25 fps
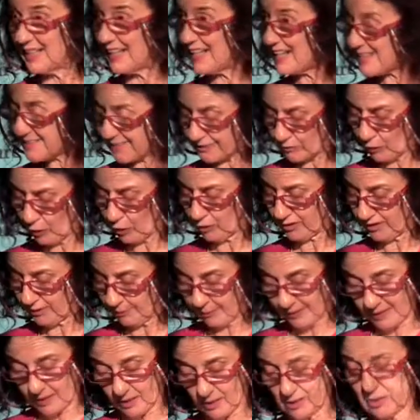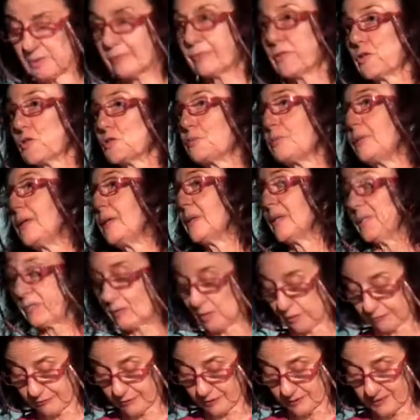Is it only because of the spirit
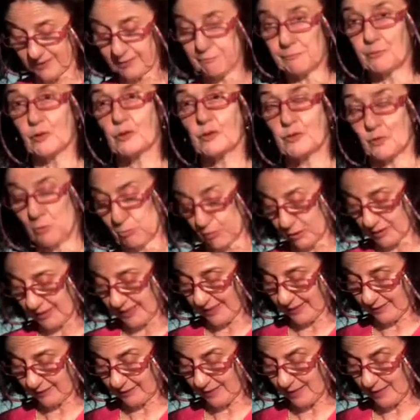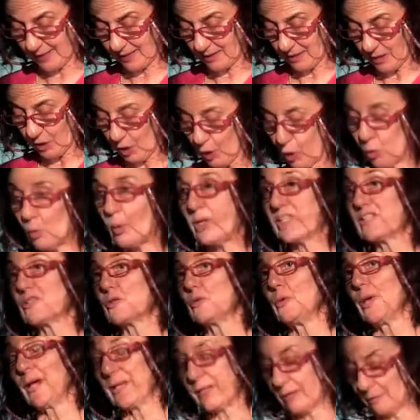of the Devotio Moderna,
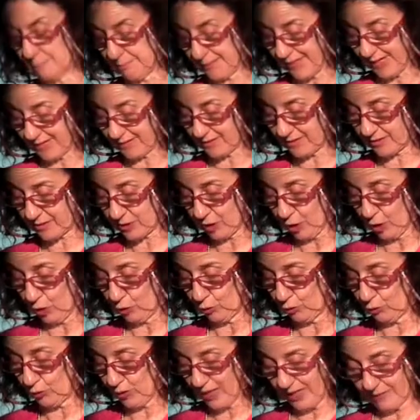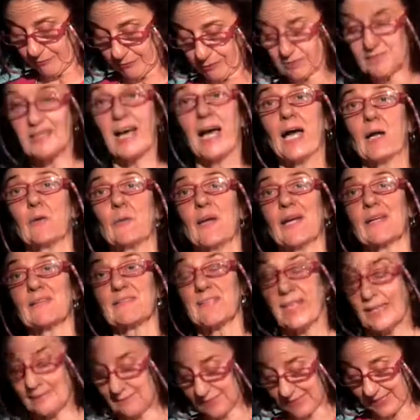which recommends to have a
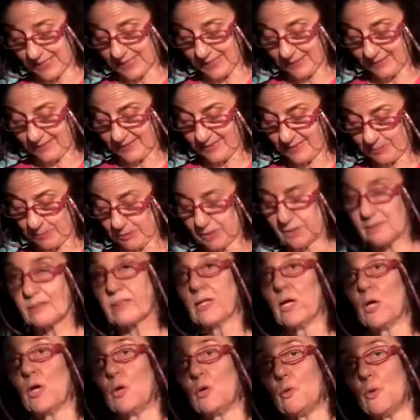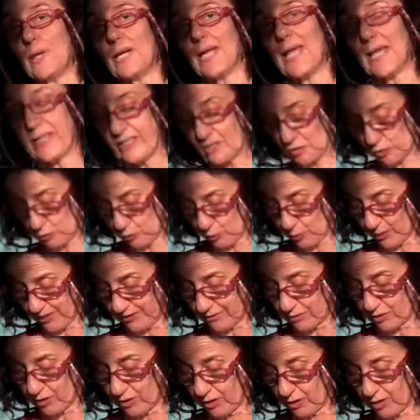direct and intimate relation
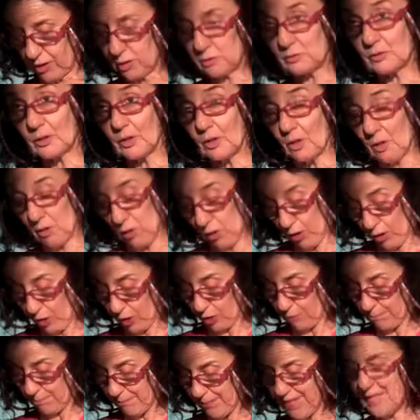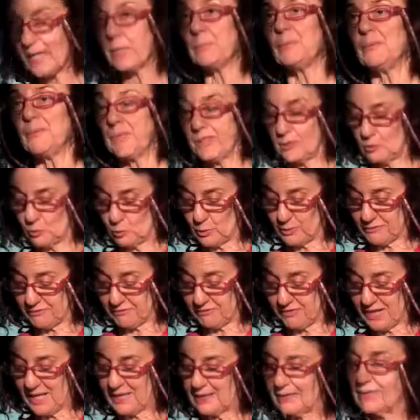with God? Or maybe do we
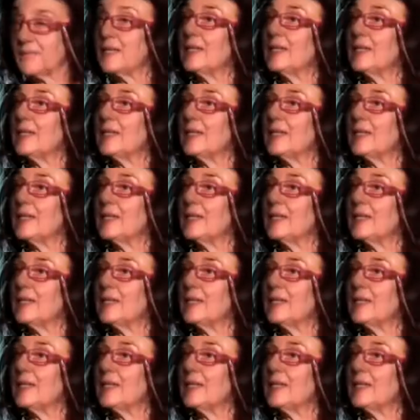find